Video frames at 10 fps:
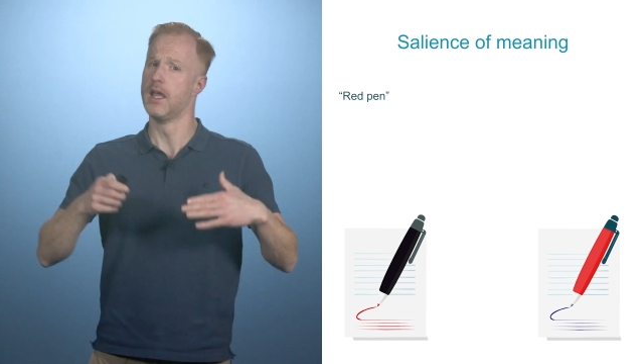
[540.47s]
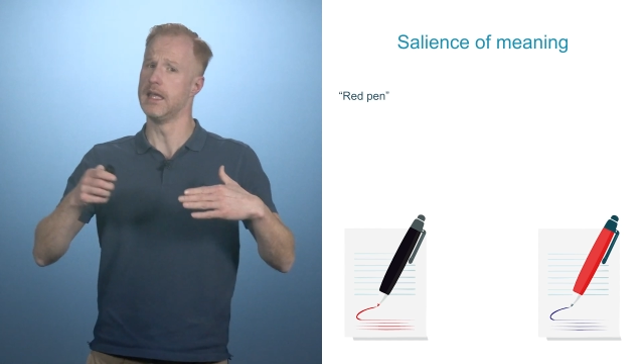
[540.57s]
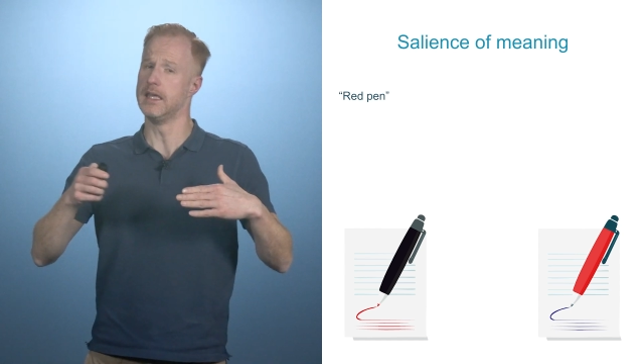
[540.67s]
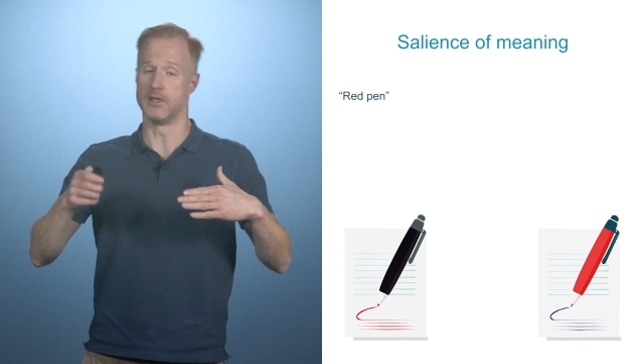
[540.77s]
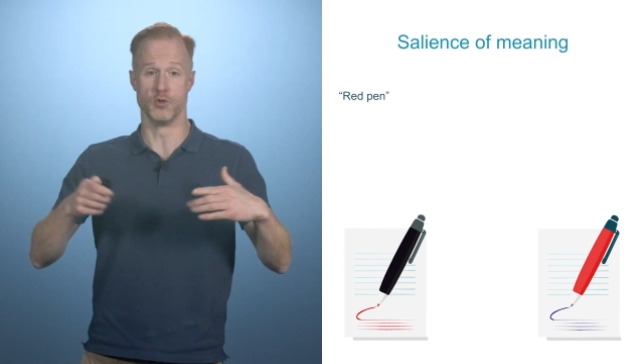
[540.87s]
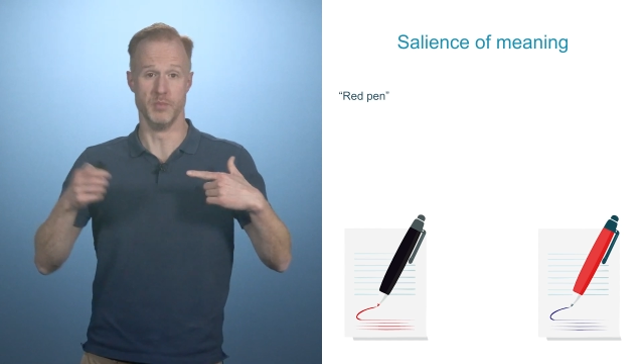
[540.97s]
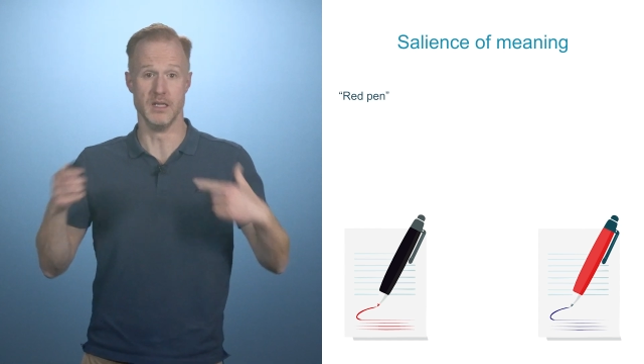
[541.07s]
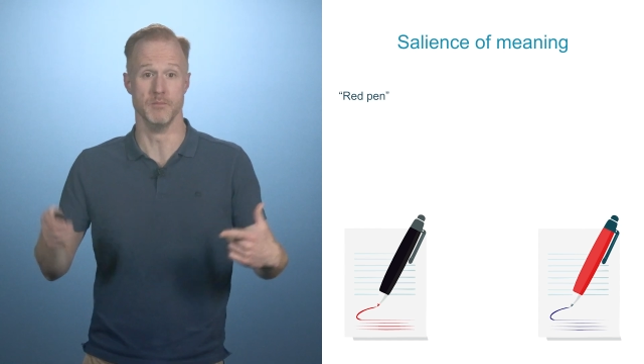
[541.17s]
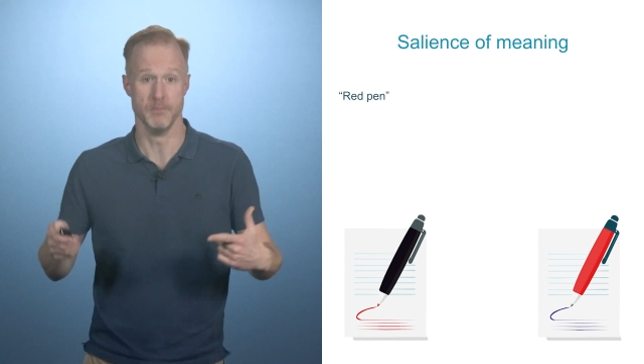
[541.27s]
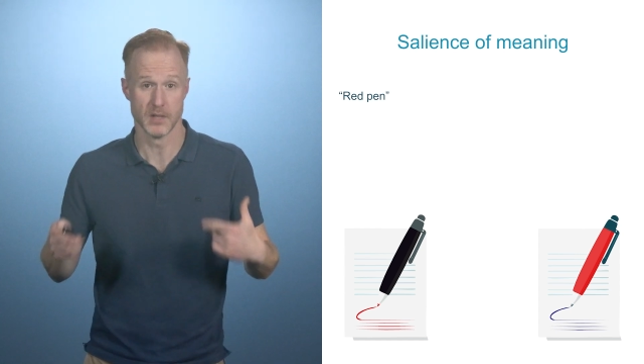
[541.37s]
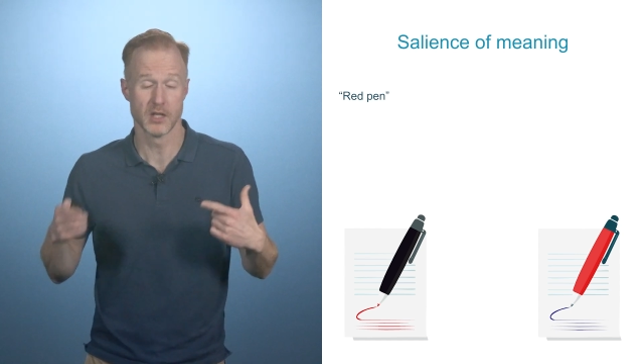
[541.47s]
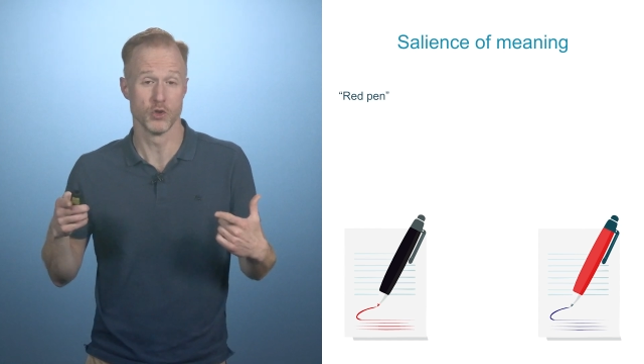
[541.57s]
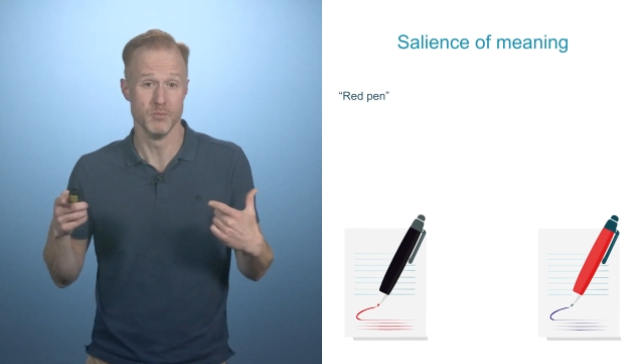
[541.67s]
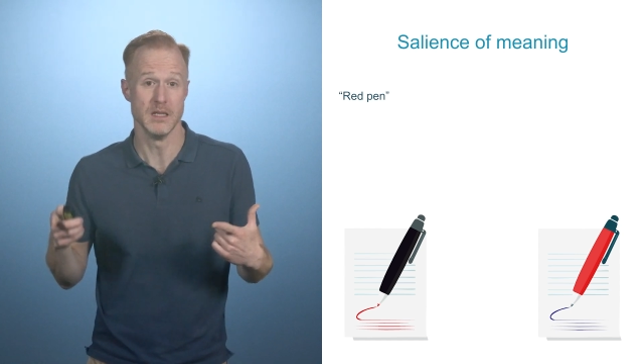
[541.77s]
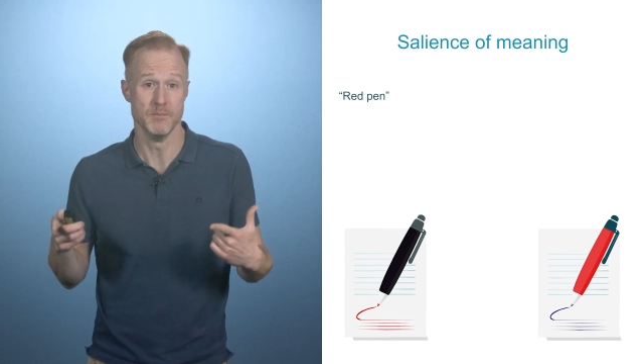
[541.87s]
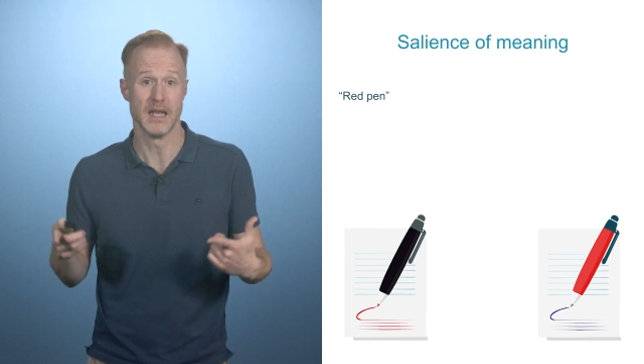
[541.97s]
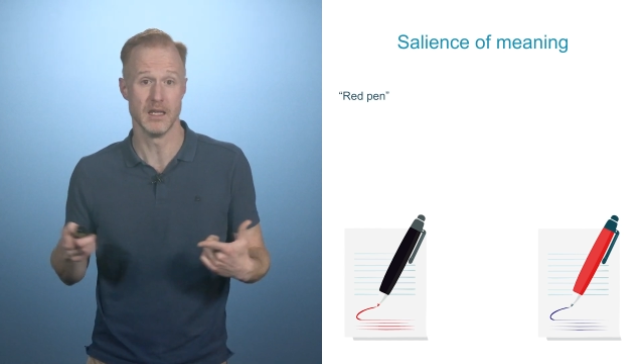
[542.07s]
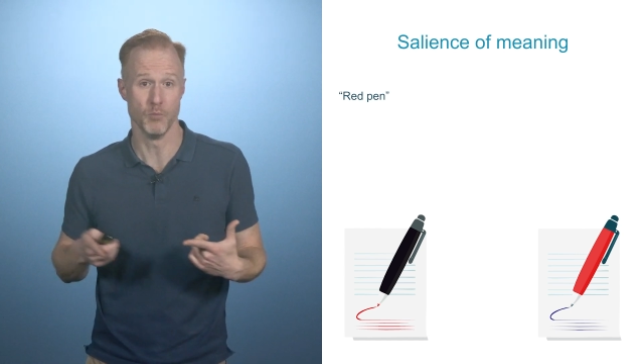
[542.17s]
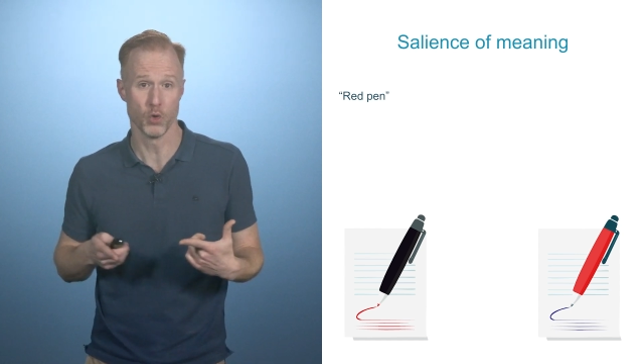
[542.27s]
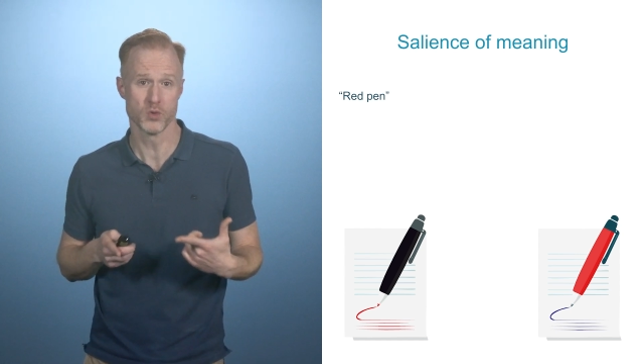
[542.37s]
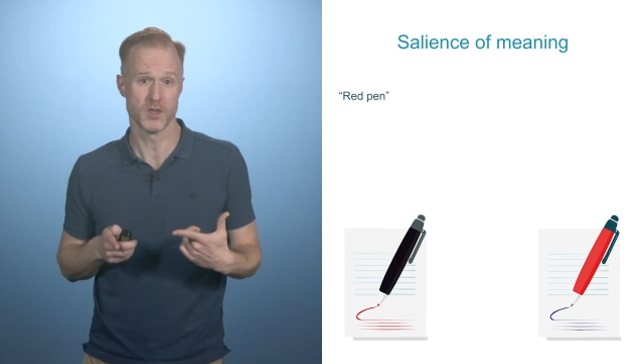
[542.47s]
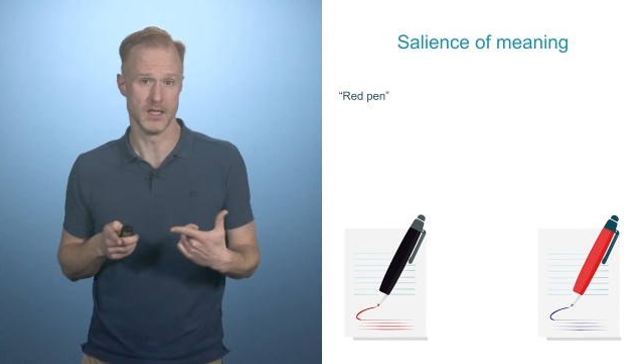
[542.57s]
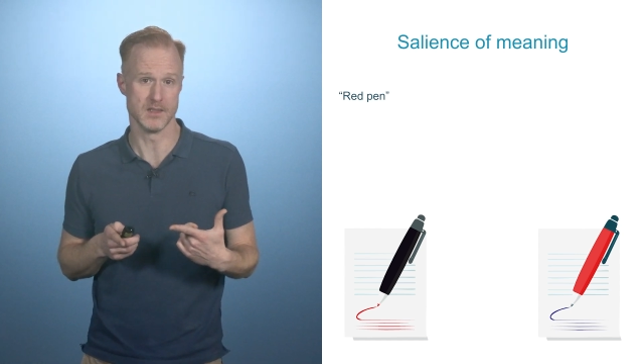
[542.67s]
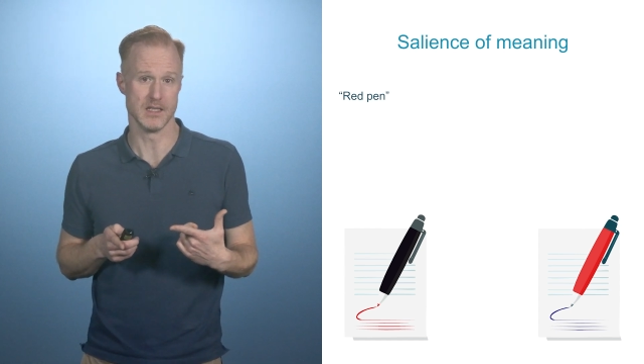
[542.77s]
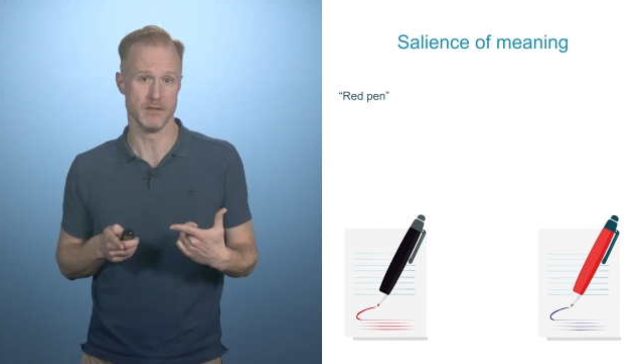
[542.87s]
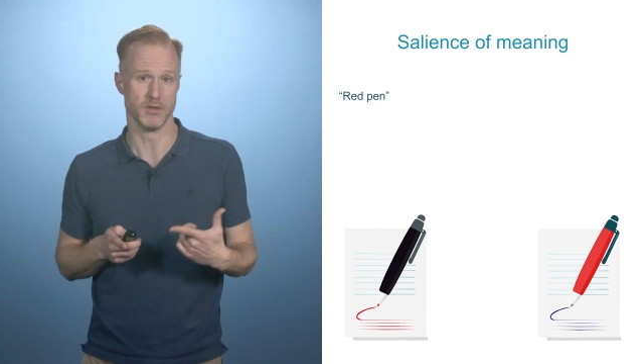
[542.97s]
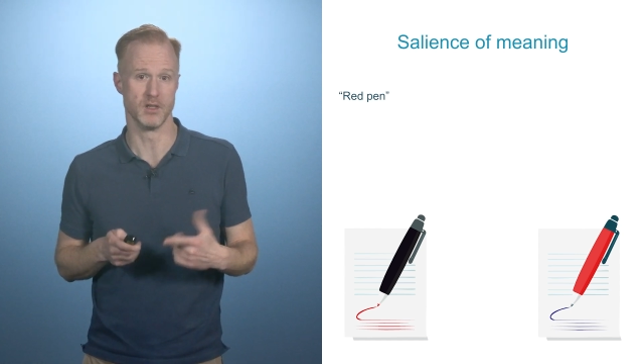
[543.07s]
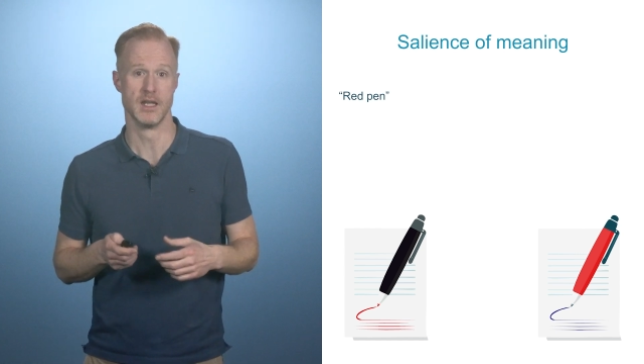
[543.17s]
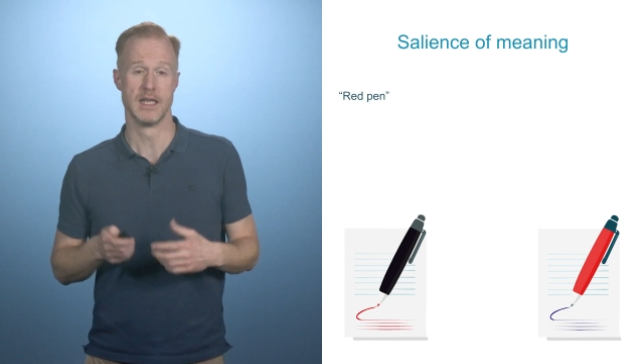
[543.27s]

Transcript: It could mean many more things even.